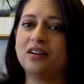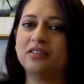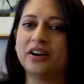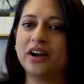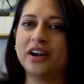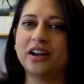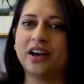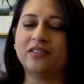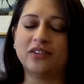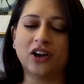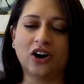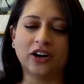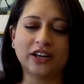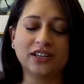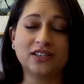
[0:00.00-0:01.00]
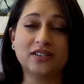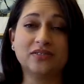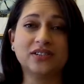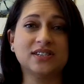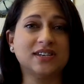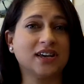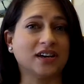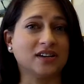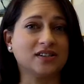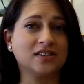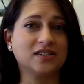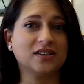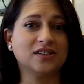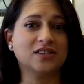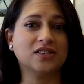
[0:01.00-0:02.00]
All right, I have an audience of
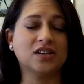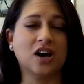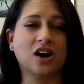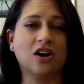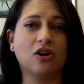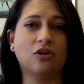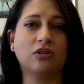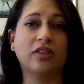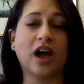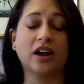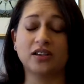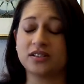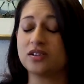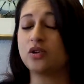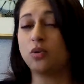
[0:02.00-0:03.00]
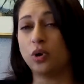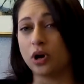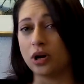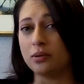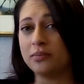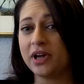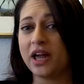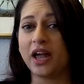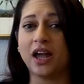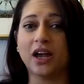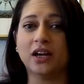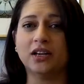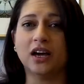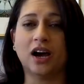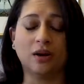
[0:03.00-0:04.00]
6, so that is a quorum,
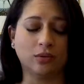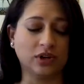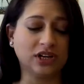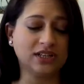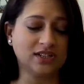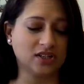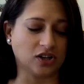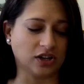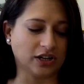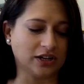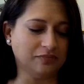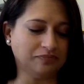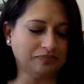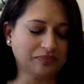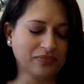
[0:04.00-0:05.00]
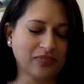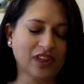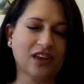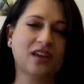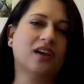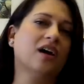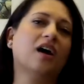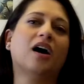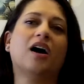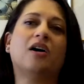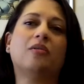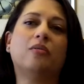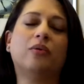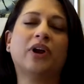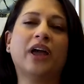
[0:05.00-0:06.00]
and I will get started.
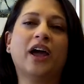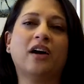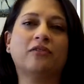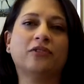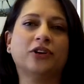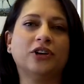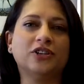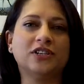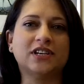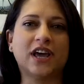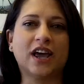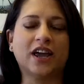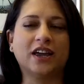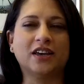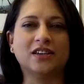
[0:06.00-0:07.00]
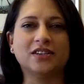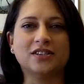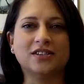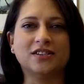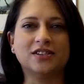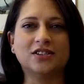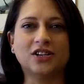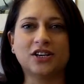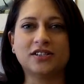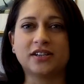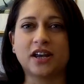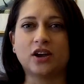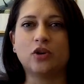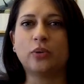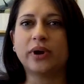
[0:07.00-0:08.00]
What I have for you today is just
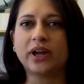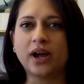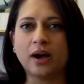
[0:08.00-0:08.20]
a quick